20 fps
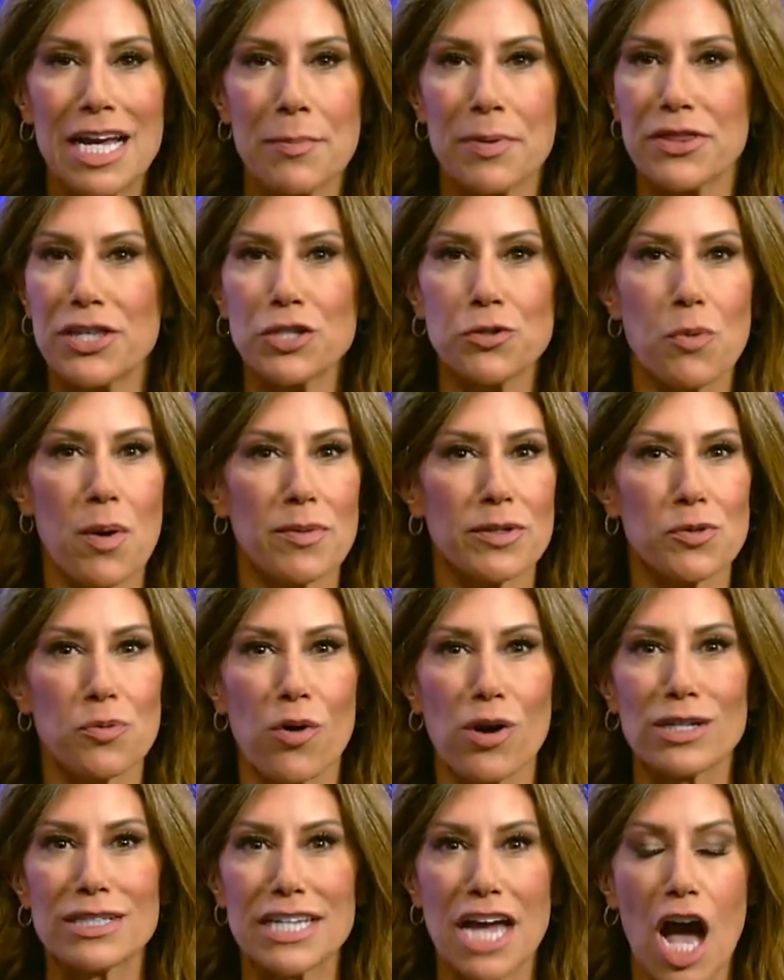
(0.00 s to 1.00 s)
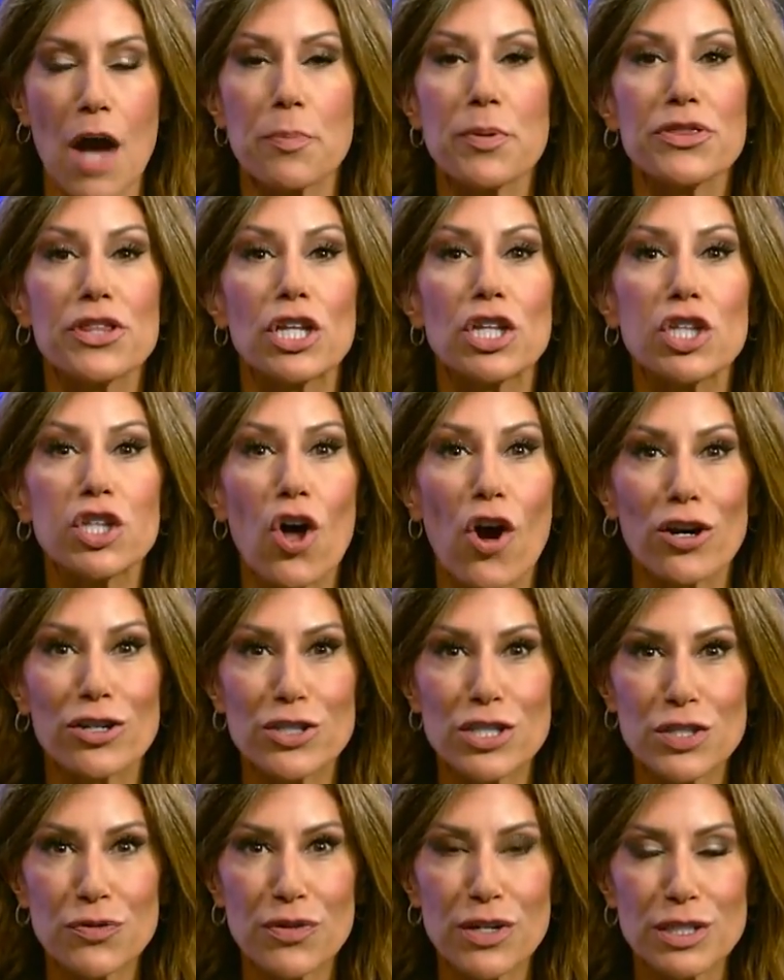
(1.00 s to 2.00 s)
But this Women's World Cup, with the
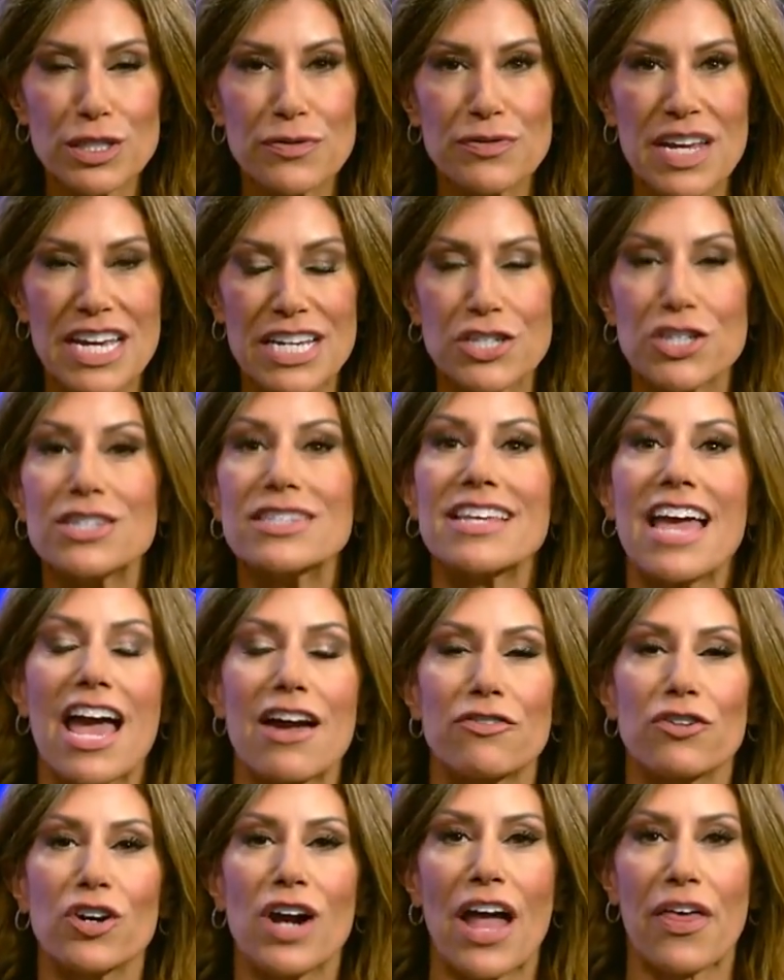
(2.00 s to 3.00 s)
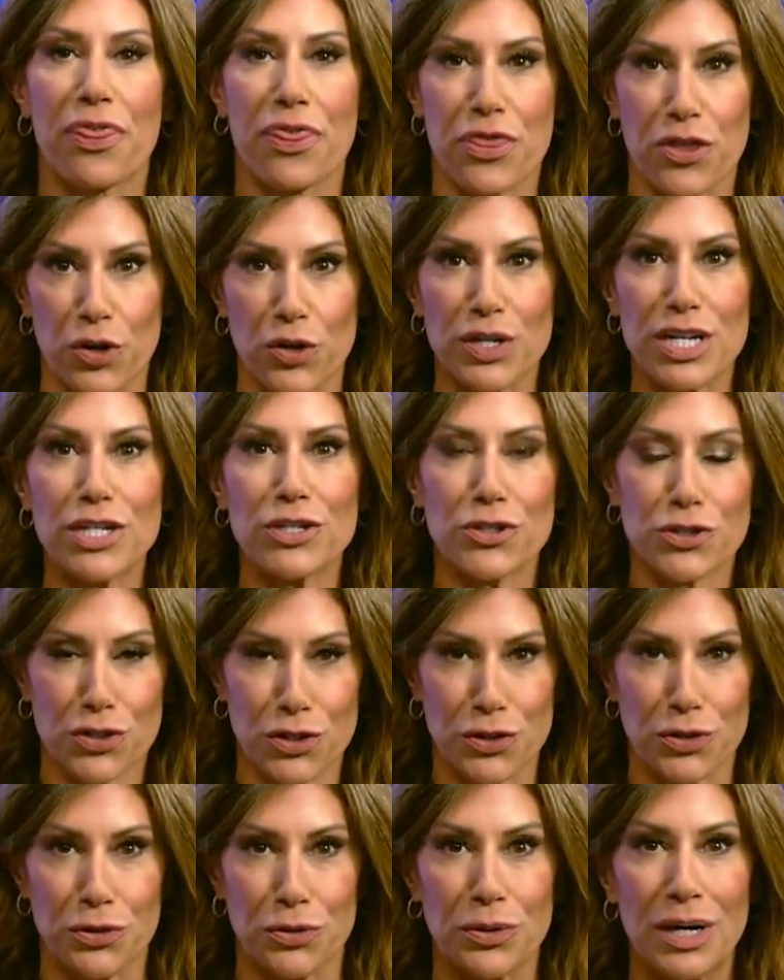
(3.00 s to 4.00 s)
largest field of nations ever at
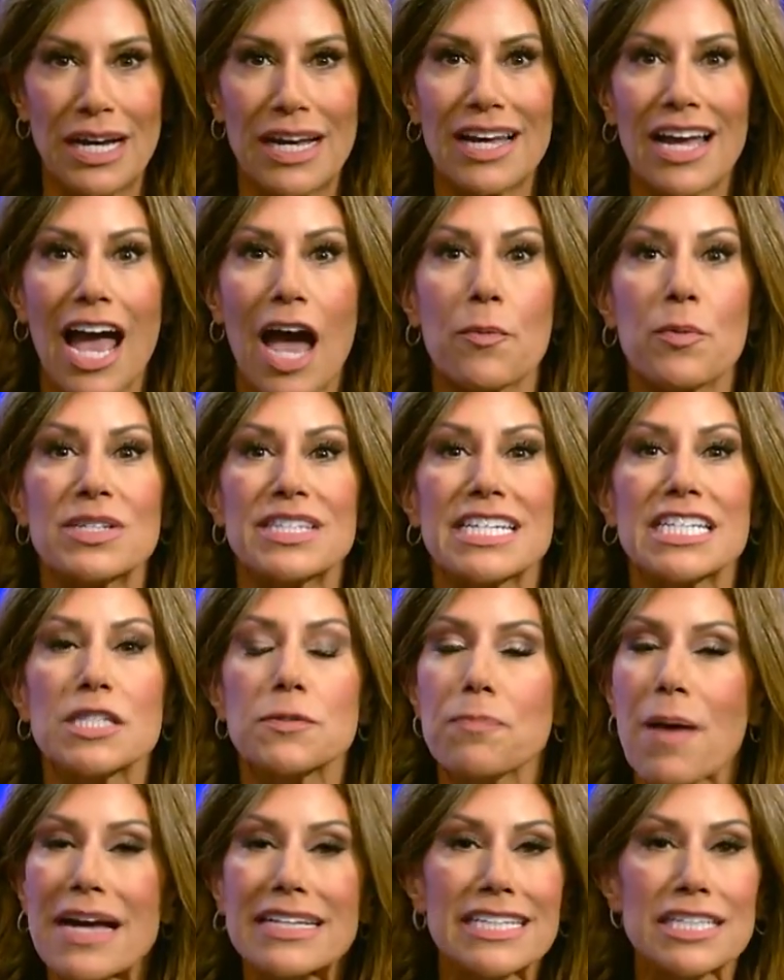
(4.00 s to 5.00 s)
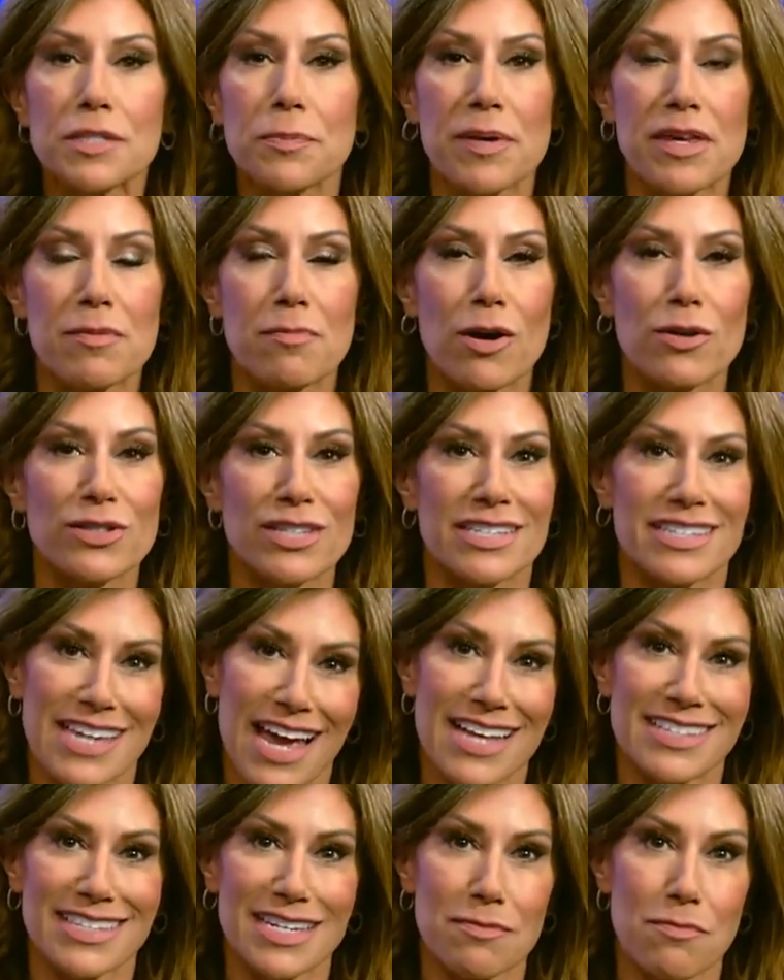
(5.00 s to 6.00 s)
32, and what's expected to be the most
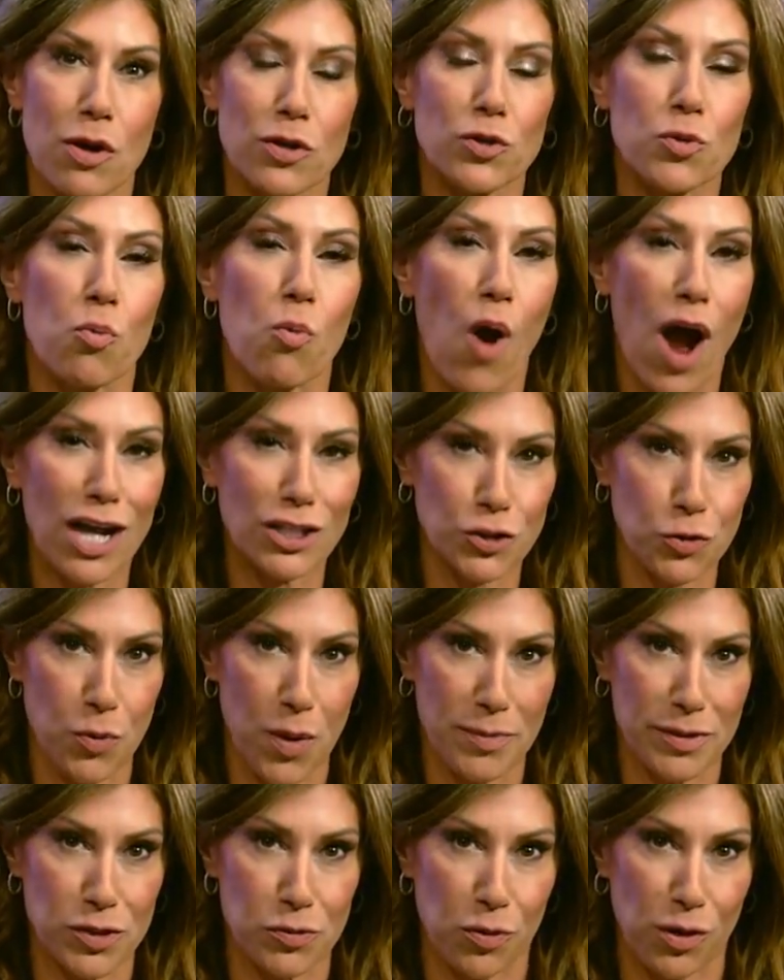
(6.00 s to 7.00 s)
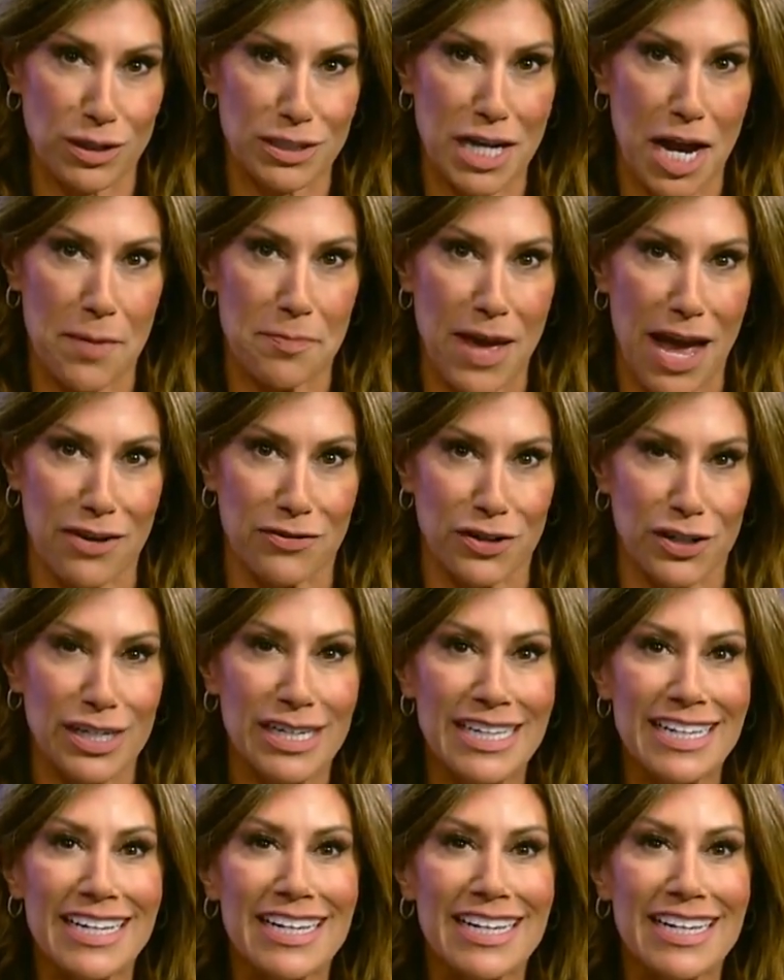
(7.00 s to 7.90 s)
attended and most watched Women's World Cup ever,